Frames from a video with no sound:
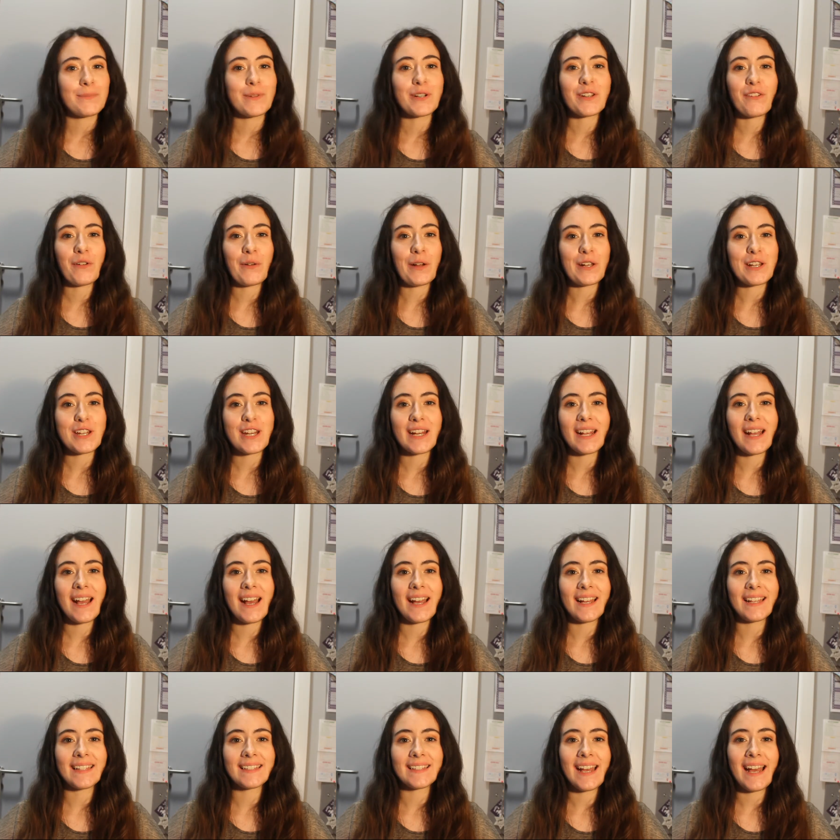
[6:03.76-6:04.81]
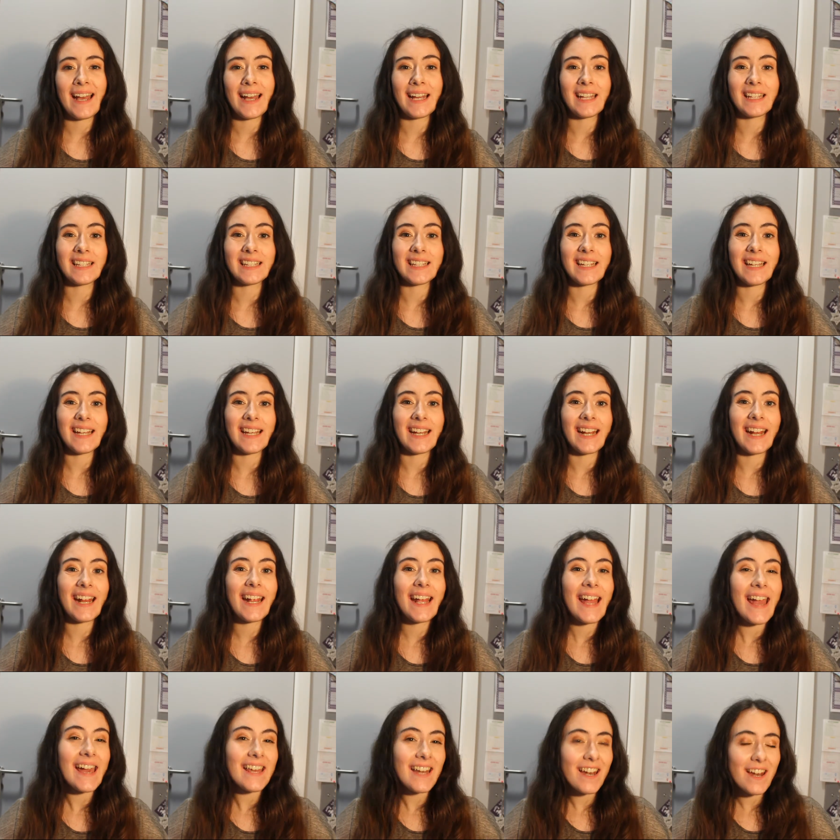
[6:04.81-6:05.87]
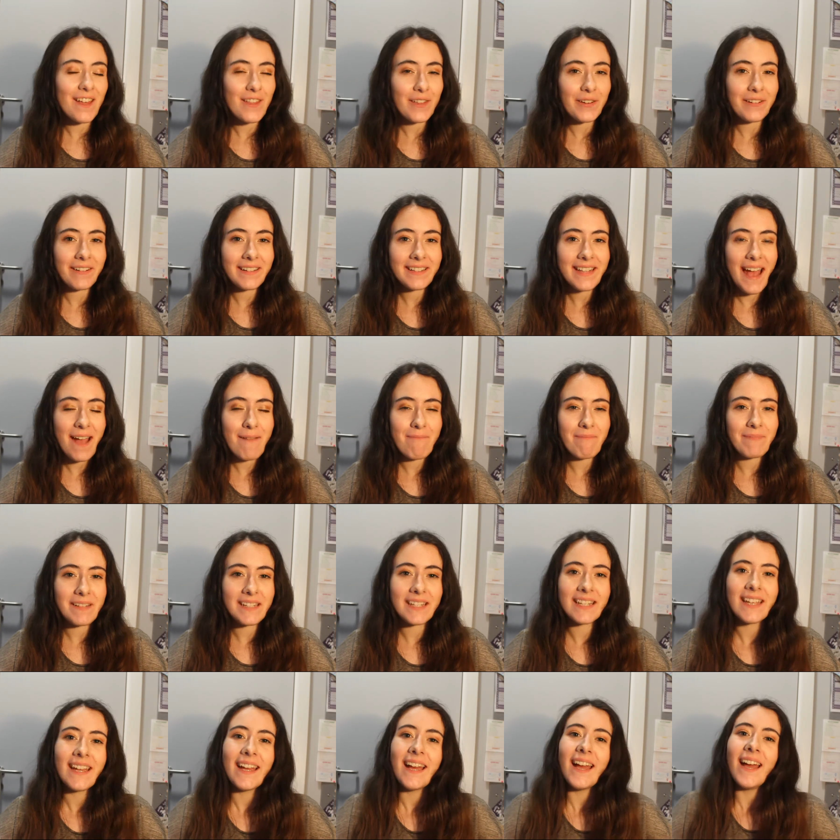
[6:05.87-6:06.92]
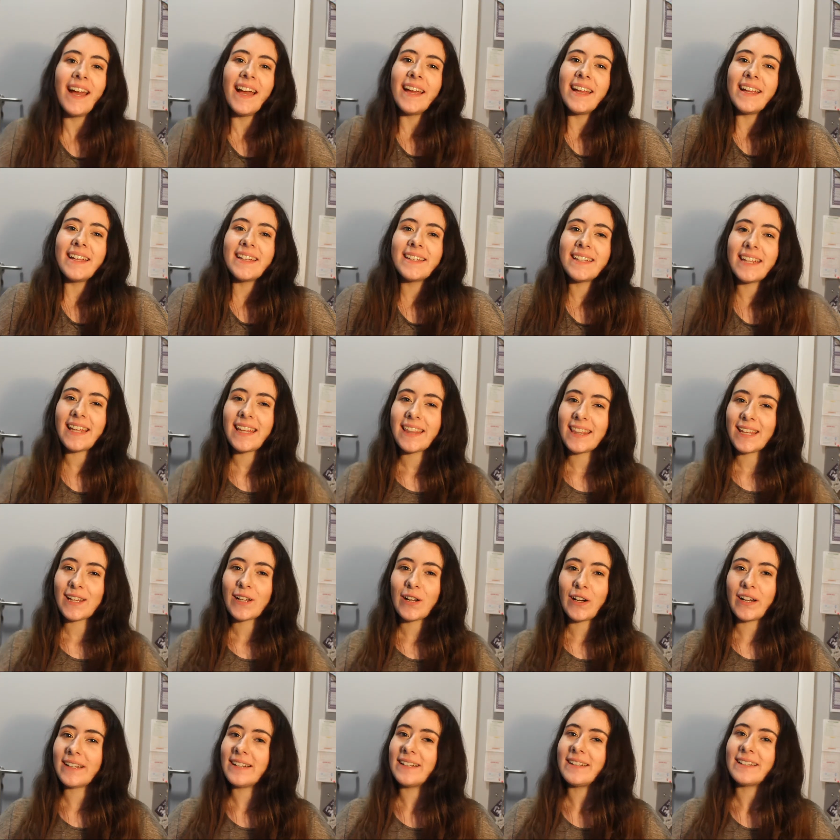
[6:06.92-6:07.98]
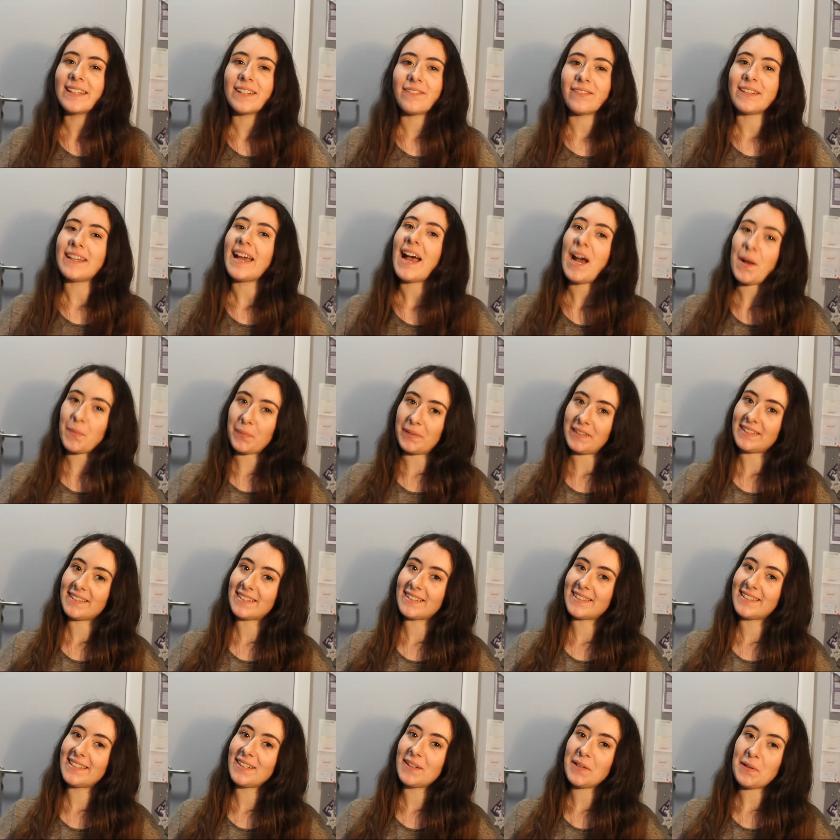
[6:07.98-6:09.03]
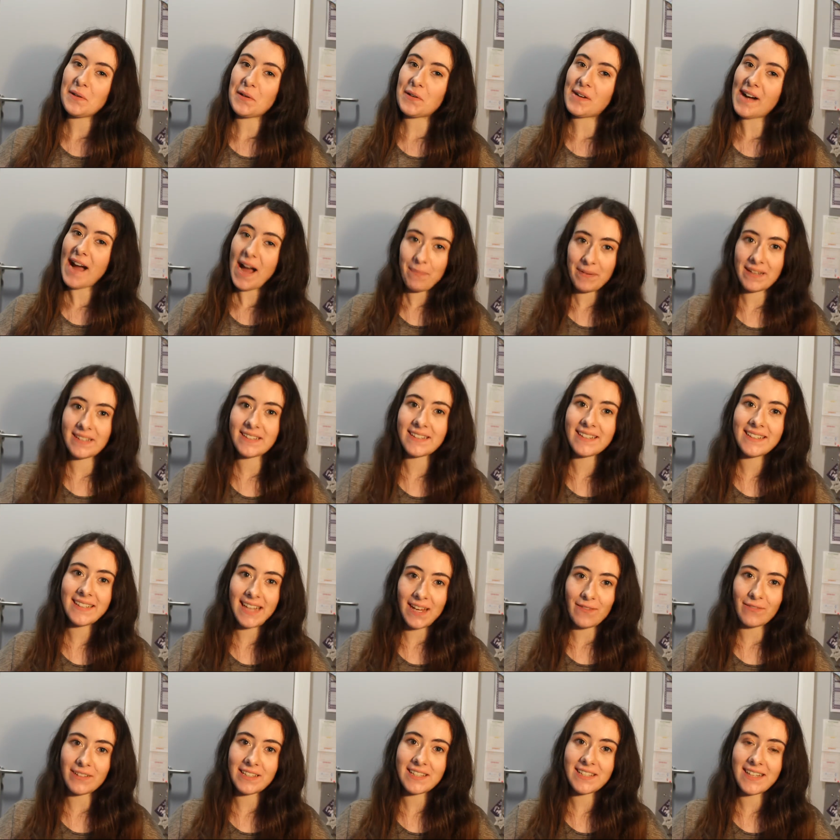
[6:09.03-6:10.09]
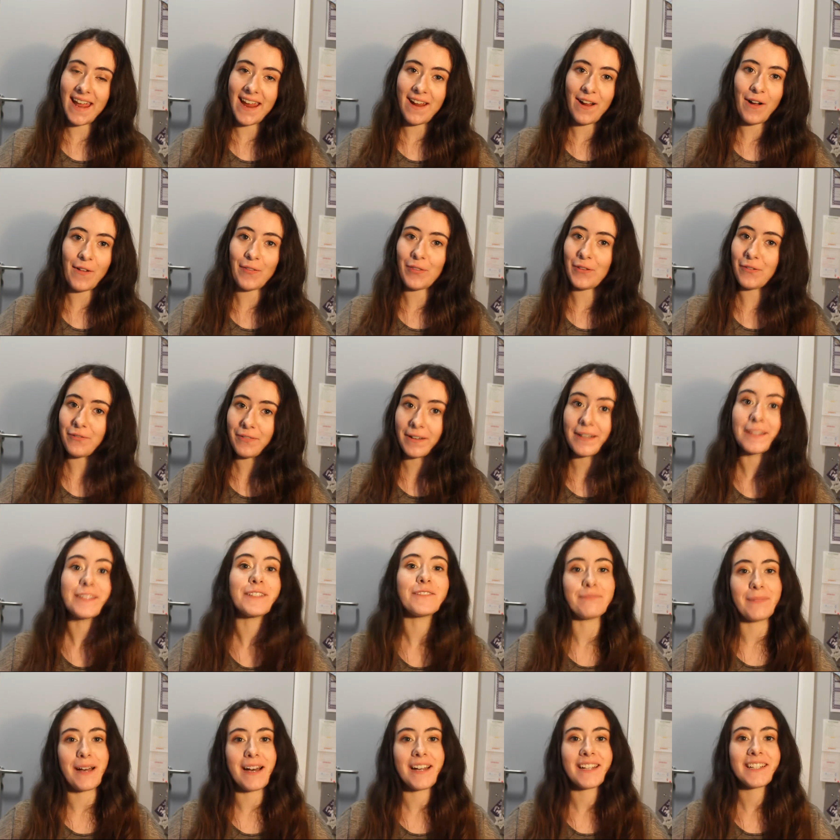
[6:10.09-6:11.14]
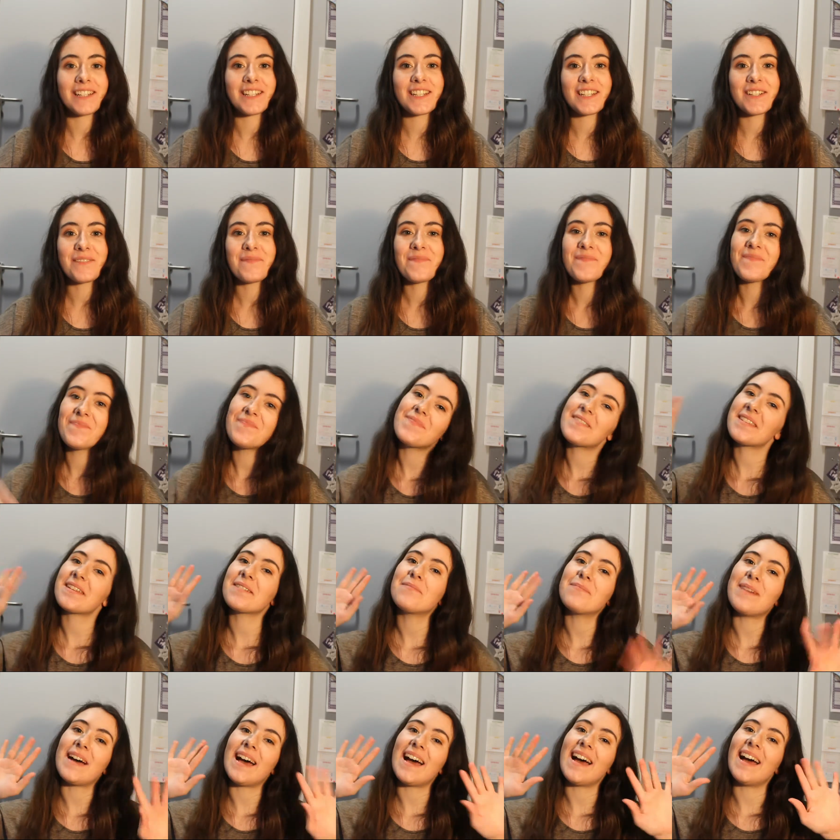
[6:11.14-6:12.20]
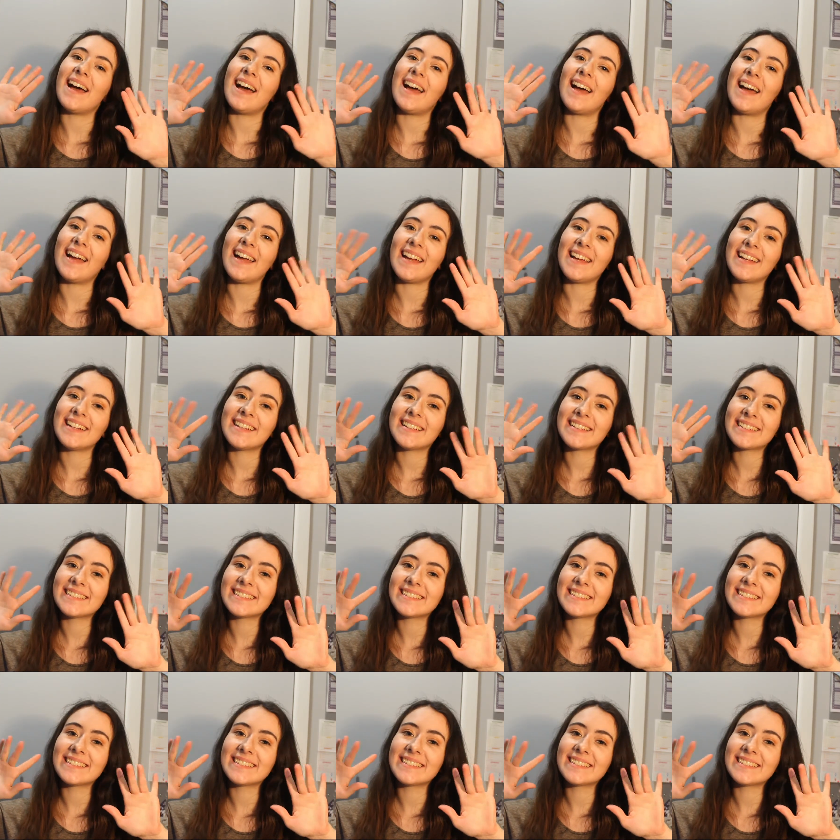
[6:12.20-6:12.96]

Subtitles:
much for watching, guys, and again, another attempt. Dithe Goel Divi Happis, or Happy St. David's Day on the 1st of March. Bye!